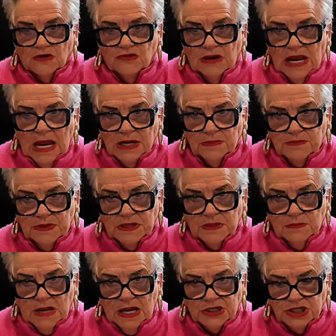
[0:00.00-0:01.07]
Create a bit
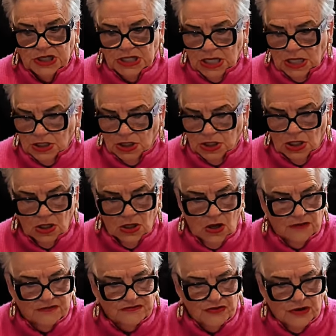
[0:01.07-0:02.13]
of magic in your
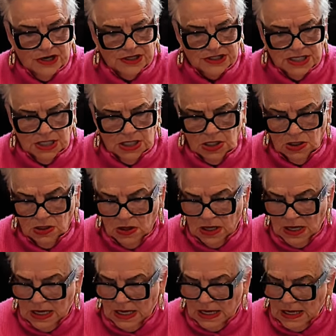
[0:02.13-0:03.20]
life, Tracy.
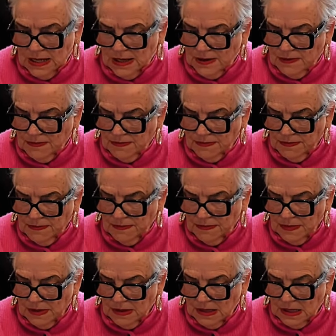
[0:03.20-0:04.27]
Um,
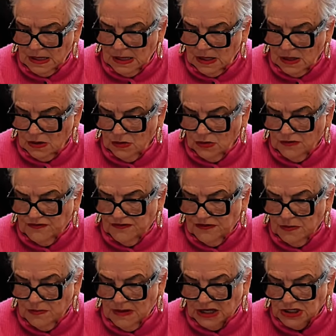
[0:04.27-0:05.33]
look
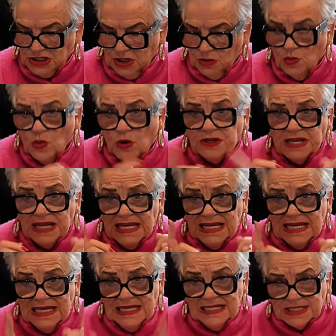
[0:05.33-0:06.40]
for the magic. What
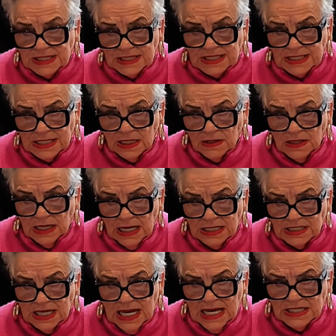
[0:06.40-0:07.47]
is it?
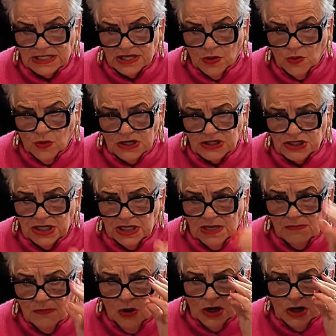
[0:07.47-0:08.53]
here's the question
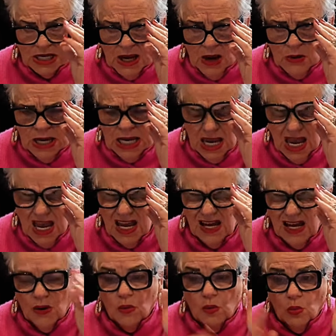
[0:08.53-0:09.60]
in my going
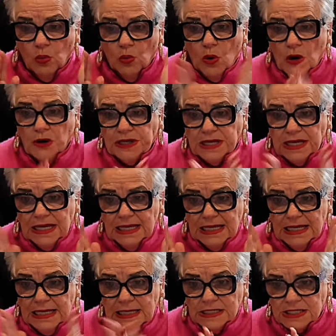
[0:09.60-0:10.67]
what
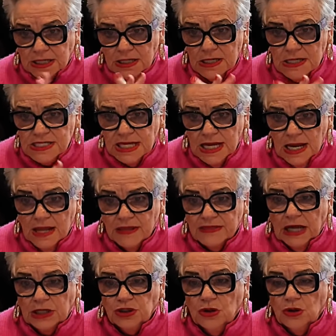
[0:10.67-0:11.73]
is it
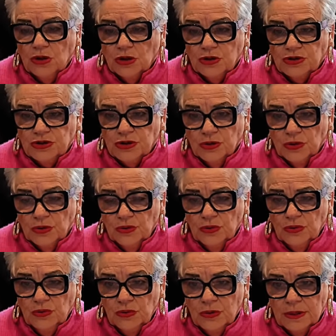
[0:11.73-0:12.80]
that you could
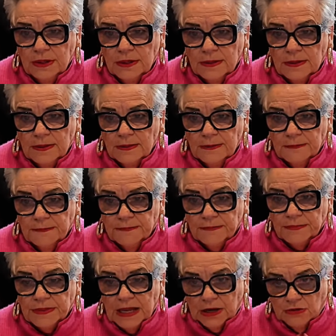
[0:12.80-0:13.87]
do
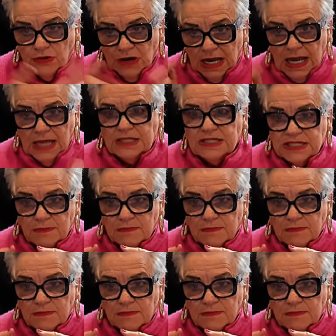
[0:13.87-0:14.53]
that creates